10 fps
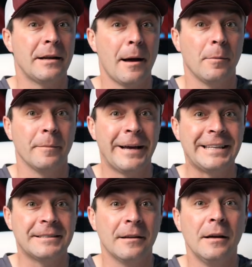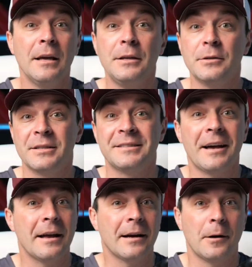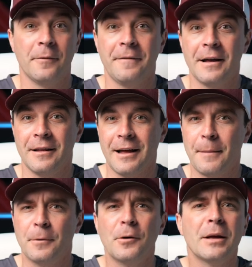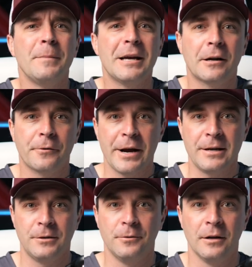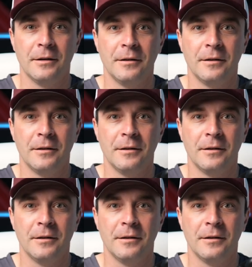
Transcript: an Apple Pencil, using Sidecar with Final Cut Pro can be a great tool.